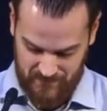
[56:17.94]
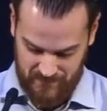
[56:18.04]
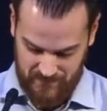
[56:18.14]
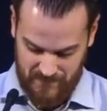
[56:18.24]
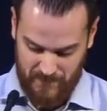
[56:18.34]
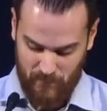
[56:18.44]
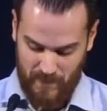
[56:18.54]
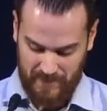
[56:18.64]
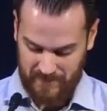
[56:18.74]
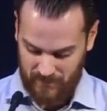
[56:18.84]
never
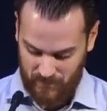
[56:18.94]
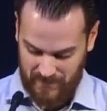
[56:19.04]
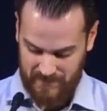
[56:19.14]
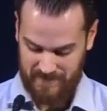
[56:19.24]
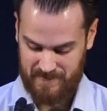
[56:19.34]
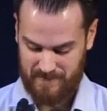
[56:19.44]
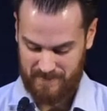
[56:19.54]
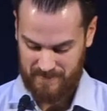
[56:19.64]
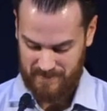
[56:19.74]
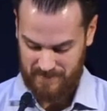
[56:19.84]
backing away
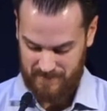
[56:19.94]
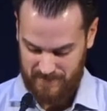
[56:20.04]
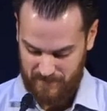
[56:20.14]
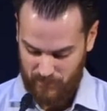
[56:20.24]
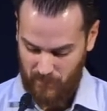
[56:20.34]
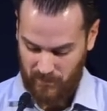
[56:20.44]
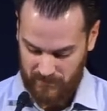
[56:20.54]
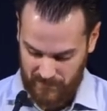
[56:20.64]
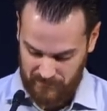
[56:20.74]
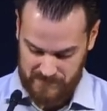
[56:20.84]
from a hard
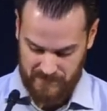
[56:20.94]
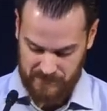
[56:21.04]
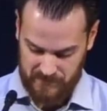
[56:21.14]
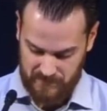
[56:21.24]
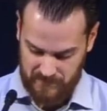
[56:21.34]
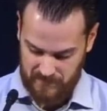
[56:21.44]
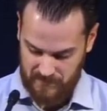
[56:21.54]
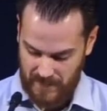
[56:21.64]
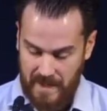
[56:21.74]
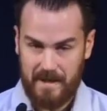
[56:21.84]
conversation,
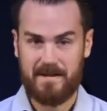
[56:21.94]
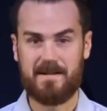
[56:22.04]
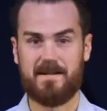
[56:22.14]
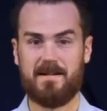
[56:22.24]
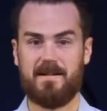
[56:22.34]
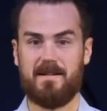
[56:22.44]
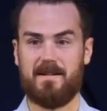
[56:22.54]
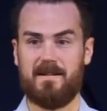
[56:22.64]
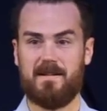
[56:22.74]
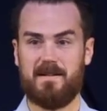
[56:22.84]
and
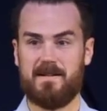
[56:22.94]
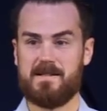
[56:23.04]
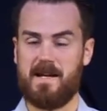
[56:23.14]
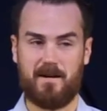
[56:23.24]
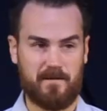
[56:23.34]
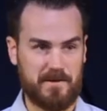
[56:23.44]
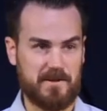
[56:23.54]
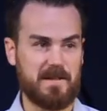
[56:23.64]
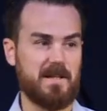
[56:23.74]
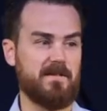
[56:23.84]

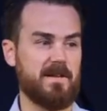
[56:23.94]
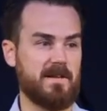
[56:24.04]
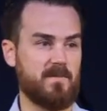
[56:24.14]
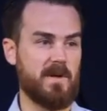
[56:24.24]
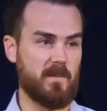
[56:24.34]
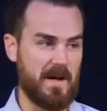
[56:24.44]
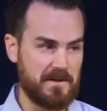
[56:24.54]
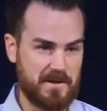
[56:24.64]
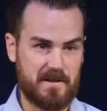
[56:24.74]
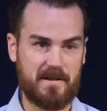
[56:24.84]
sacrificially loving, being
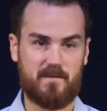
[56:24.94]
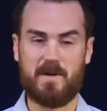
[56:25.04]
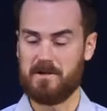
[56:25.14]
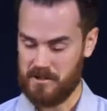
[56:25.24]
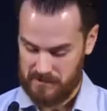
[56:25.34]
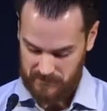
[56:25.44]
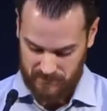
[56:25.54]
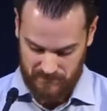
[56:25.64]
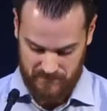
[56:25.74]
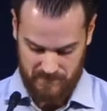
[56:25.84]
patient, being
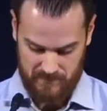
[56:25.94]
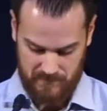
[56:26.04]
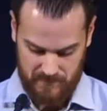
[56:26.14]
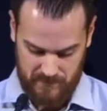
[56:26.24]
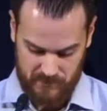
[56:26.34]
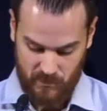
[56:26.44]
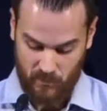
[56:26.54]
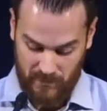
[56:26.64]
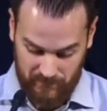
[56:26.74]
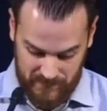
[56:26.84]
gentle, doing
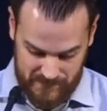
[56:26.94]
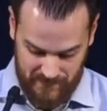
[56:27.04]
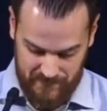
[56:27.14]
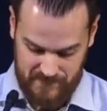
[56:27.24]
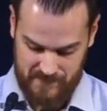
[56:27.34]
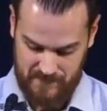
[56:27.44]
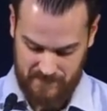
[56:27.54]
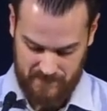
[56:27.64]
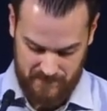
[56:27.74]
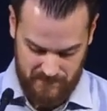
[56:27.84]
whatever it takes.
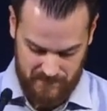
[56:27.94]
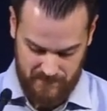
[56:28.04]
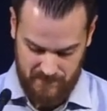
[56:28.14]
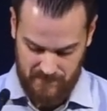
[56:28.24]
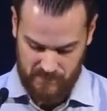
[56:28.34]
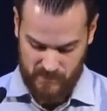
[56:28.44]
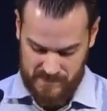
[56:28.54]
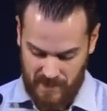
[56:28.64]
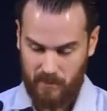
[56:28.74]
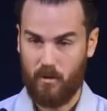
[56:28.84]
So he's
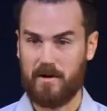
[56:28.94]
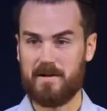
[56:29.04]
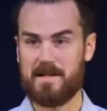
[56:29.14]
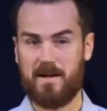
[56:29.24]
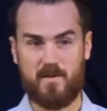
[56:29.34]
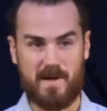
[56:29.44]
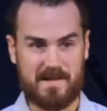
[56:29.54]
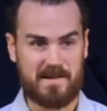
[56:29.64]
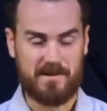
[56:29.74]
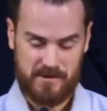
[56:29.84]
not watering down the
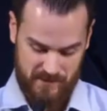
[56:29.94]
message.